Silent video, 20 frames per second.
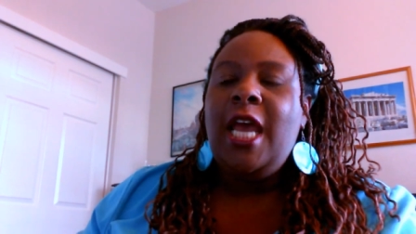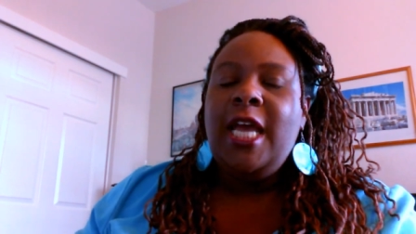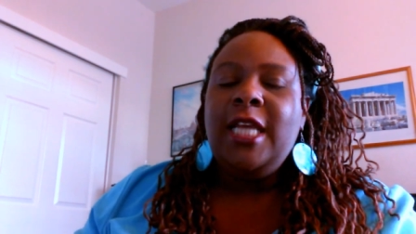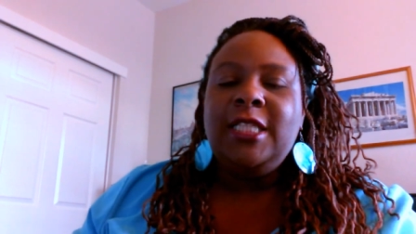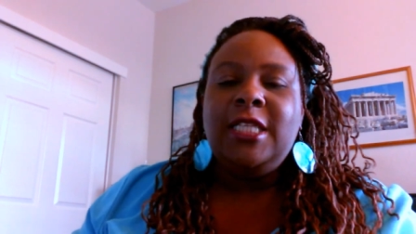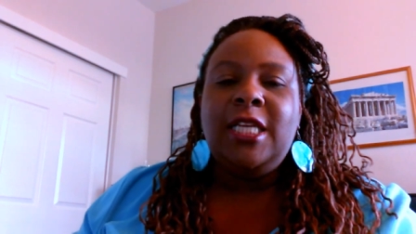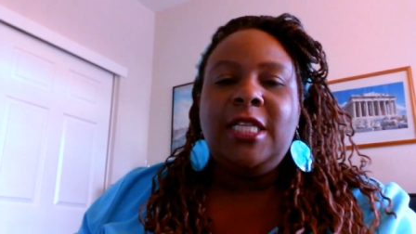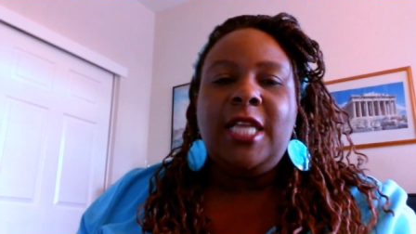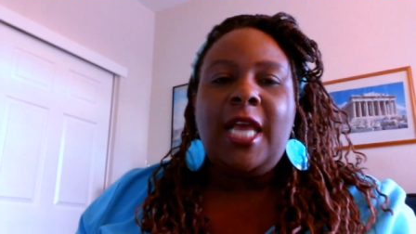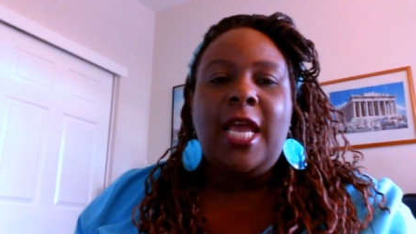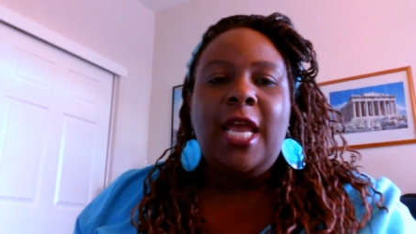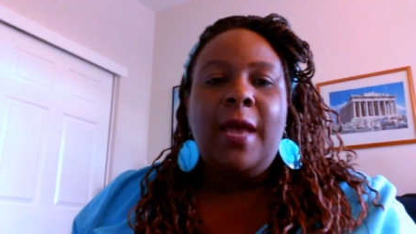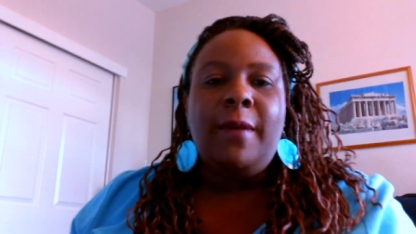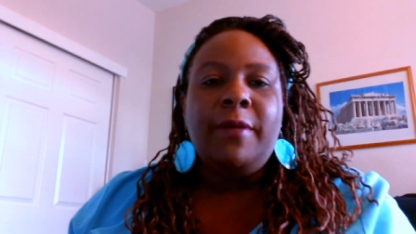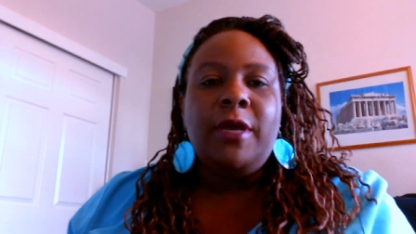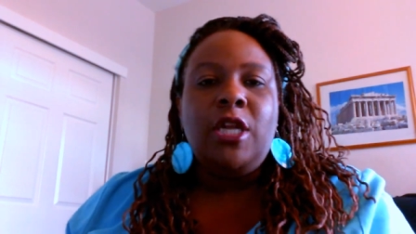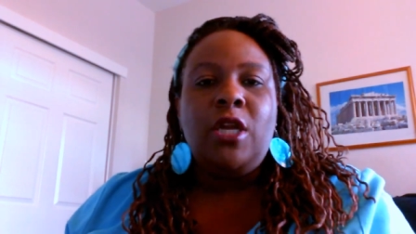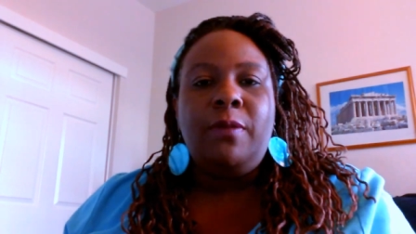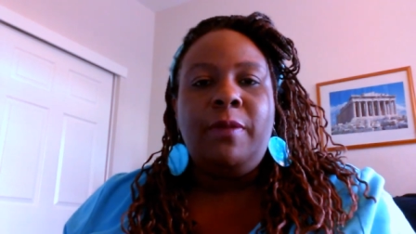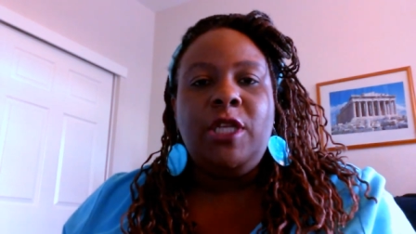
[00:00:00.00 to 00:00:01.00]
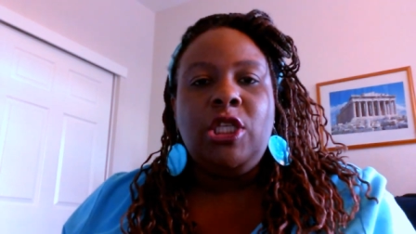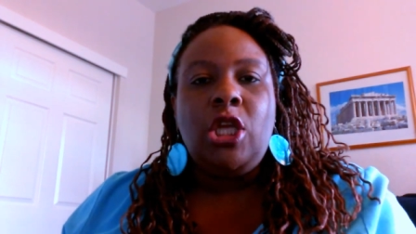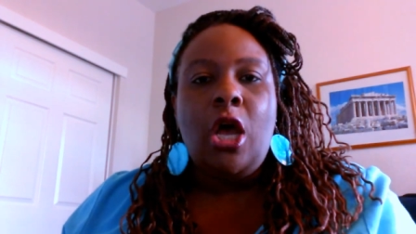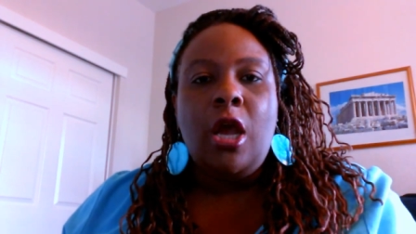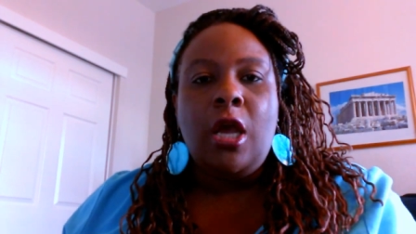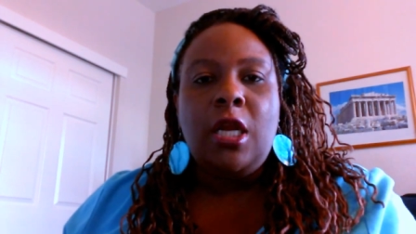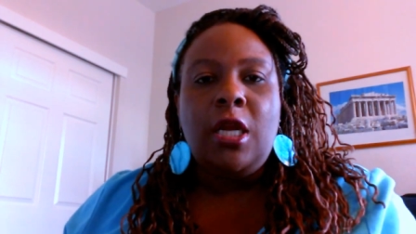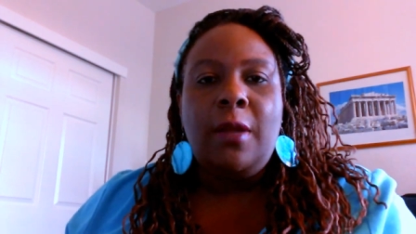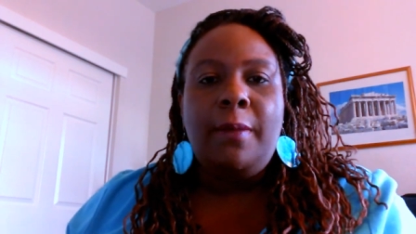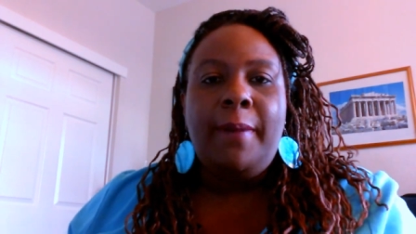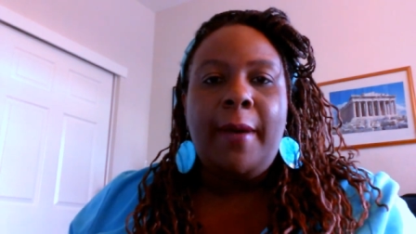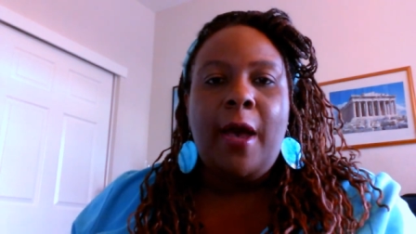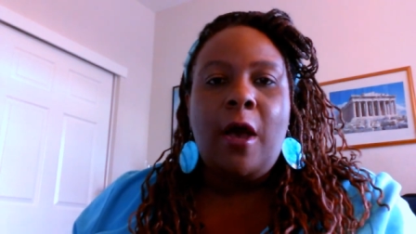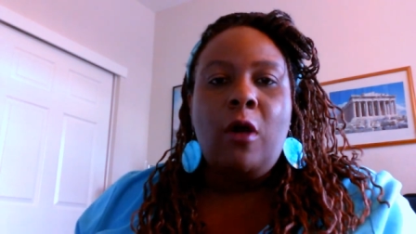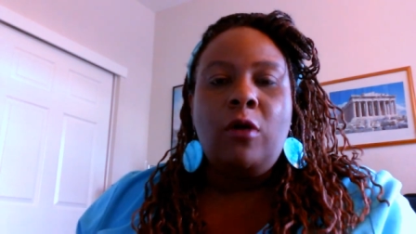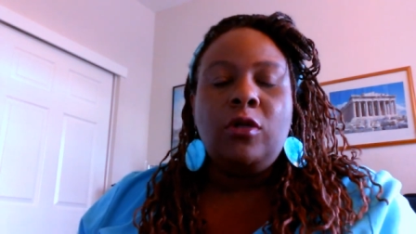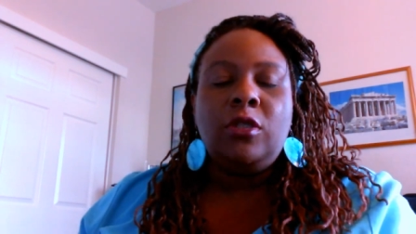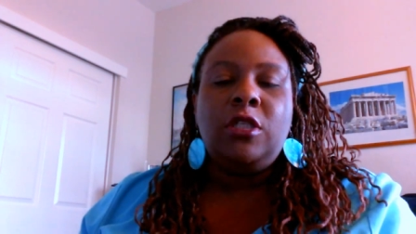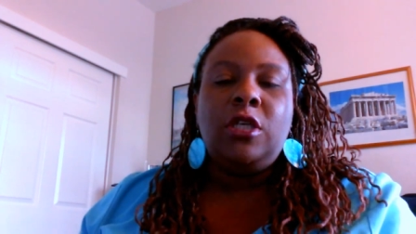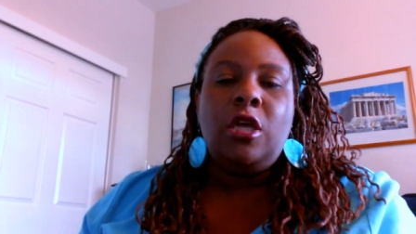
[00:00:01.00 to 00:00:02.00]
Today I'm going to be talking
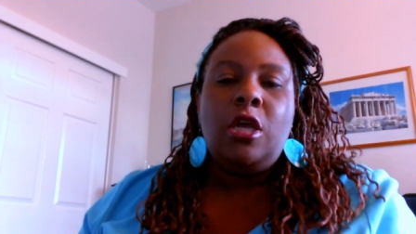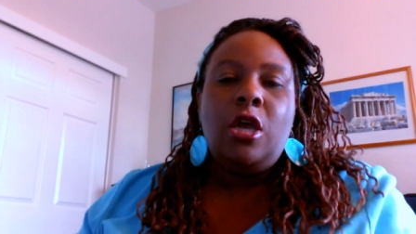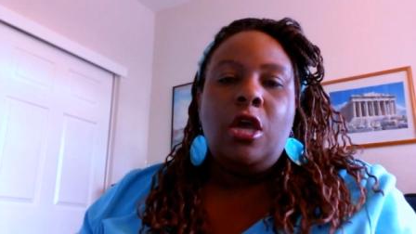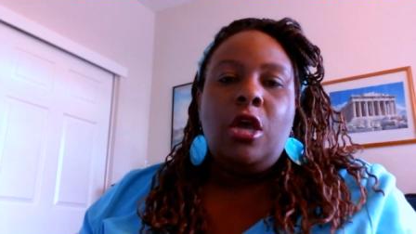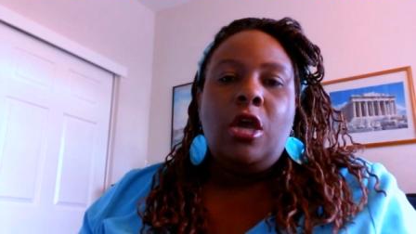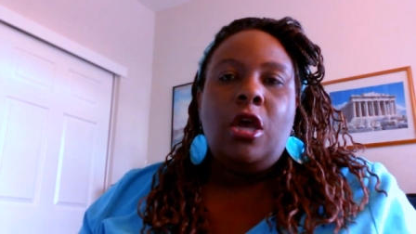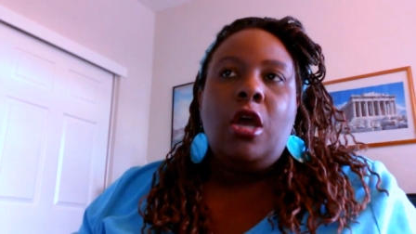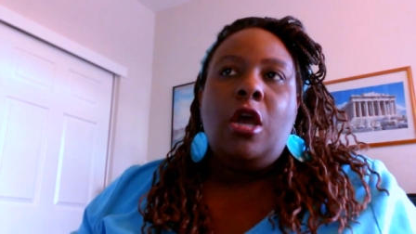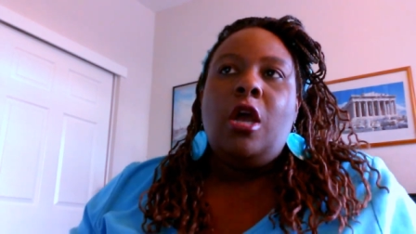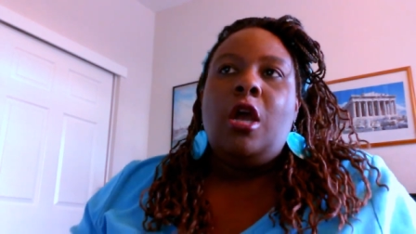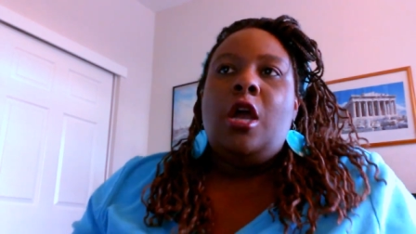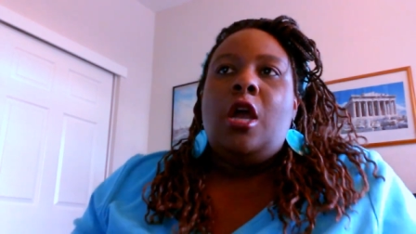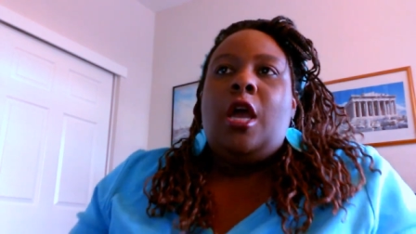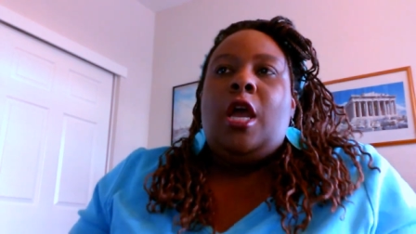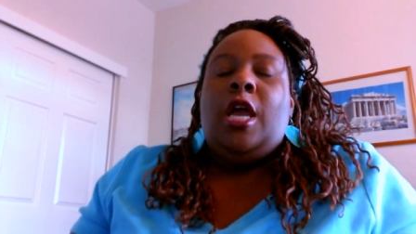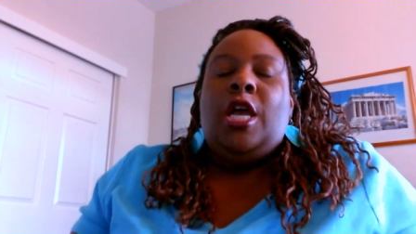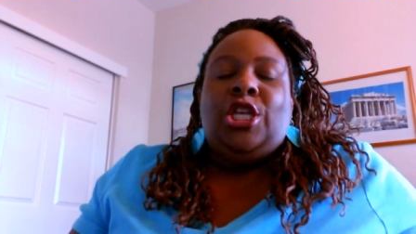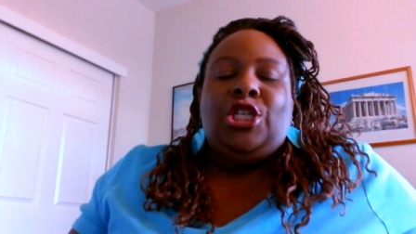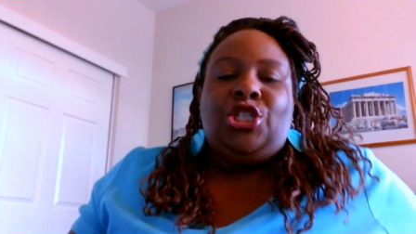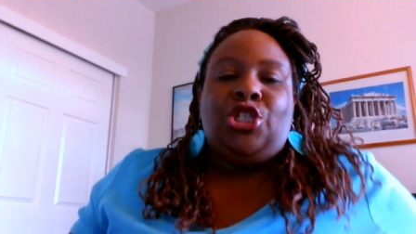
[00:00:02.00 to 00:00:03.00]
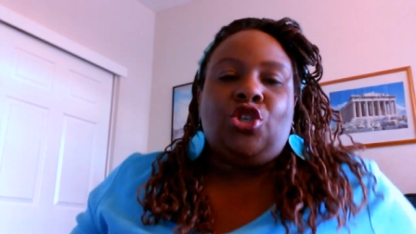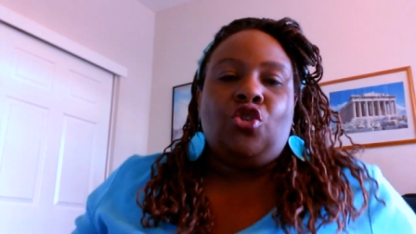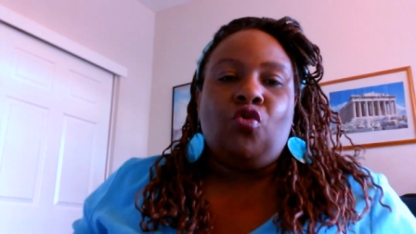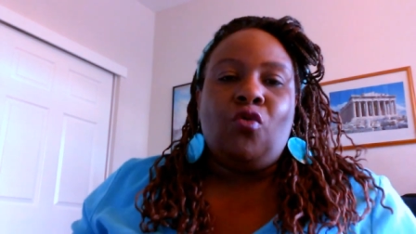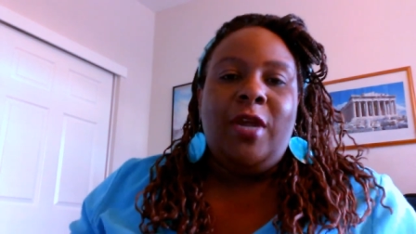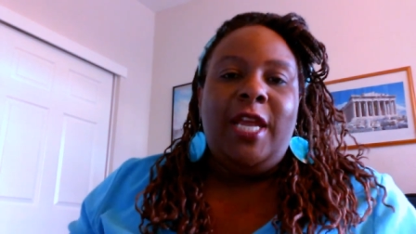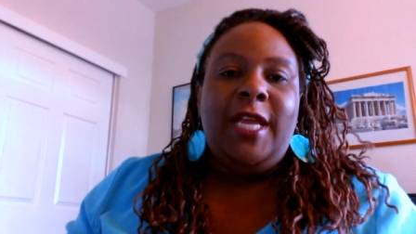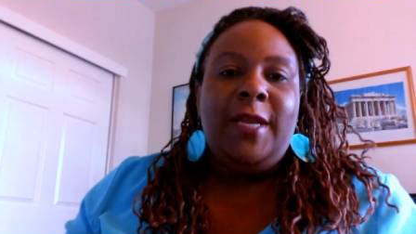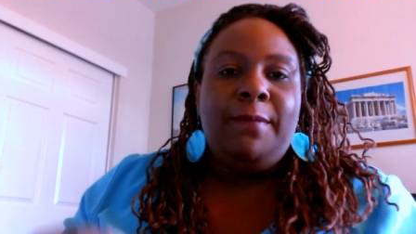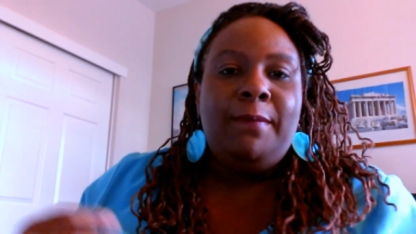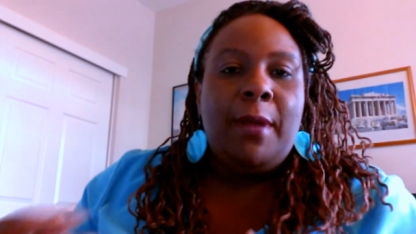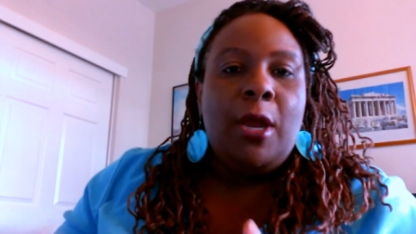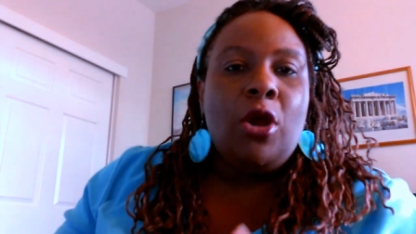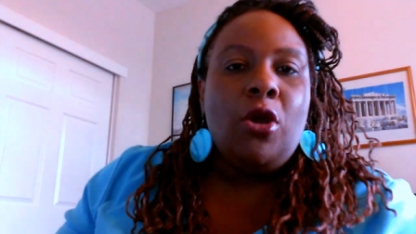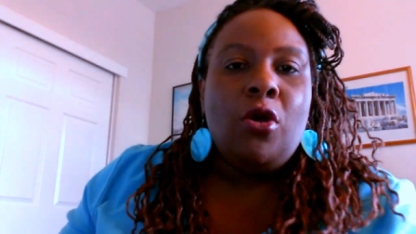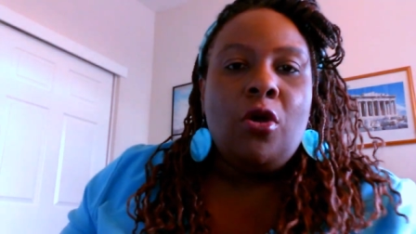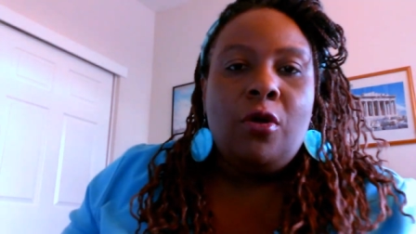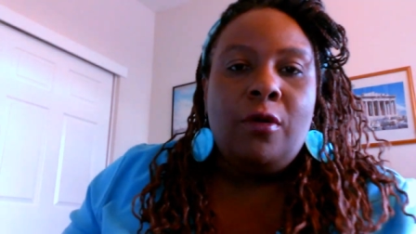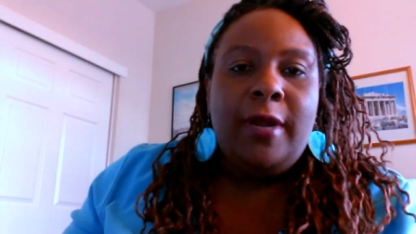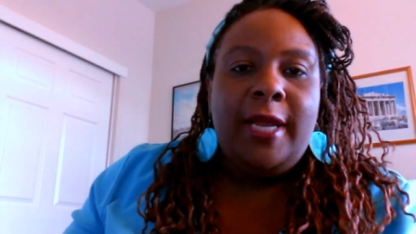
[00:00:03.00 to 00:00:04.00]
about screen
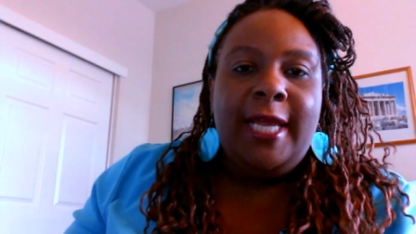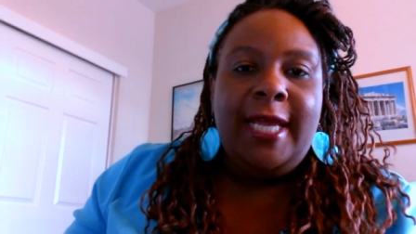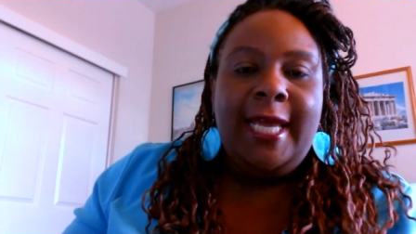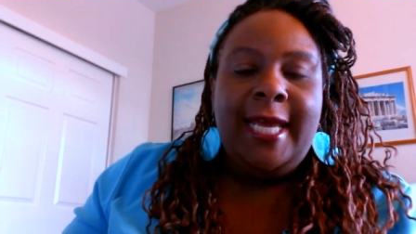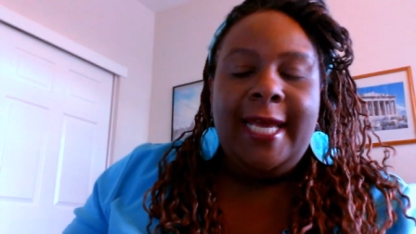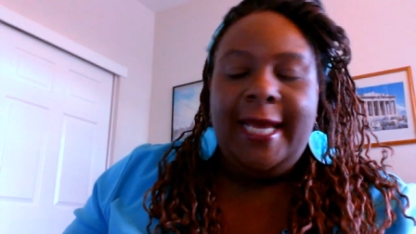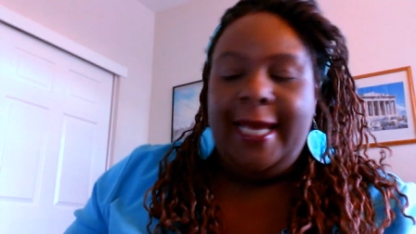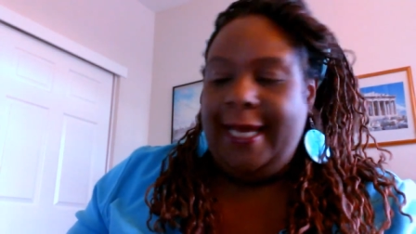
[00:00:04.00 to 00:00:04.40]
mirroring.